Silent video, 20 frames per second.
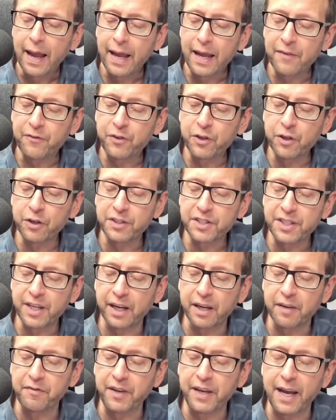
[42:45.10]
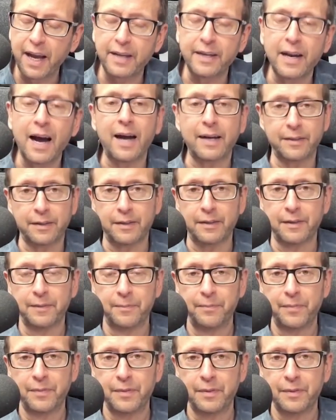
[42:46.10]
if you're seeing a VA doctor,
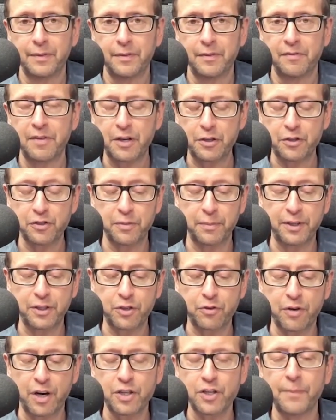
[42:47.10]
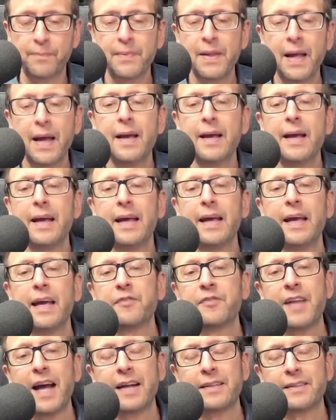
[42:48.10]
Veterans Administration,
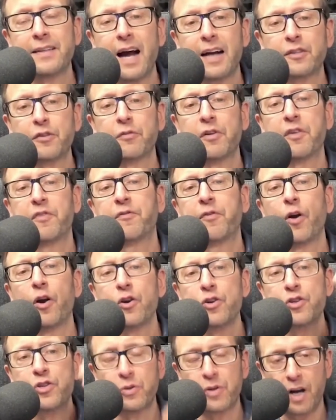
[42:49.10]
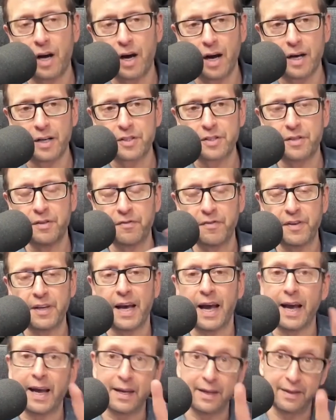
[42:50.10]
if that doctor refers you to us, the
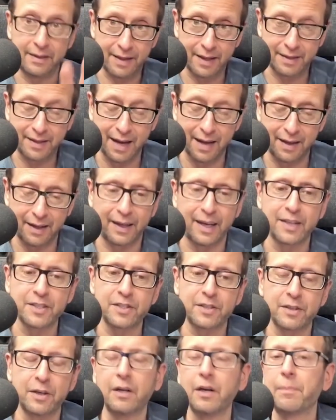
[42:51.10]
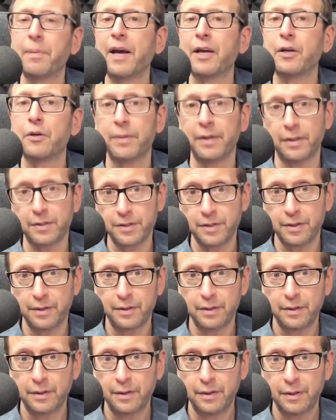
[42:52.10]
VA, they're telling us, are going to pay your bills.
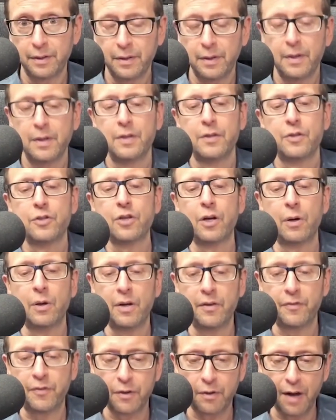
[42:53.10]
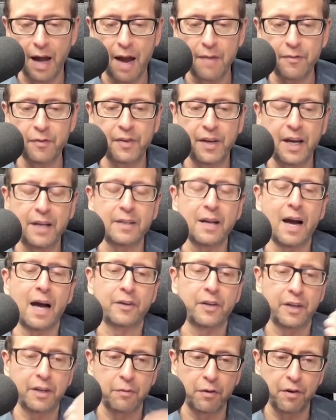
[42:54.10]
So if you have a VA
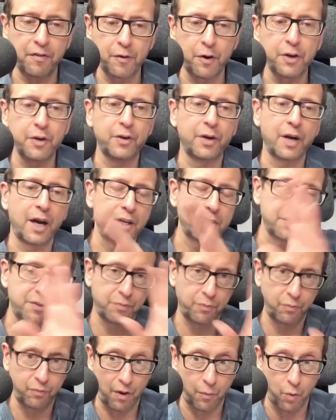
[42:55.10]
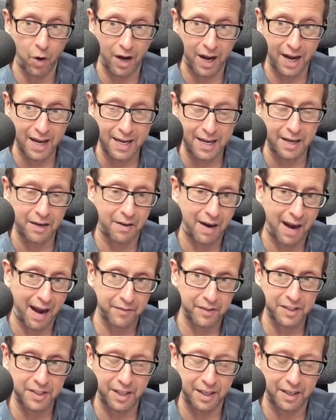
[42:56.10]
doctor that can refer you to us, from what I hear, I
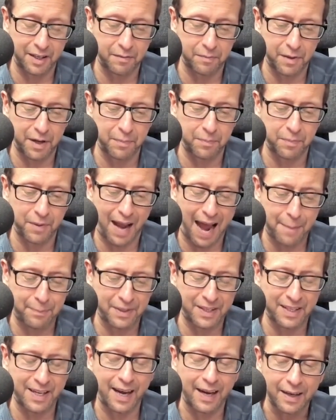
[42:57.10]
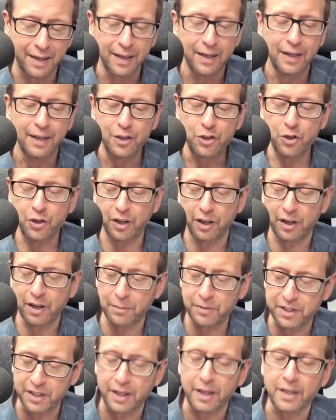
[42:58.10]
haven't seen it happen yet, you can
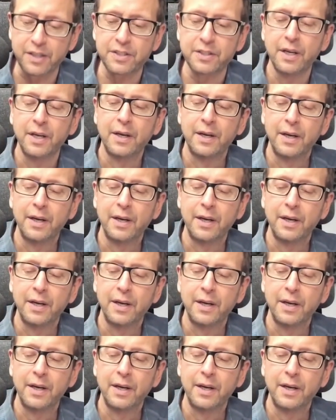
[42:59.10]
come see us.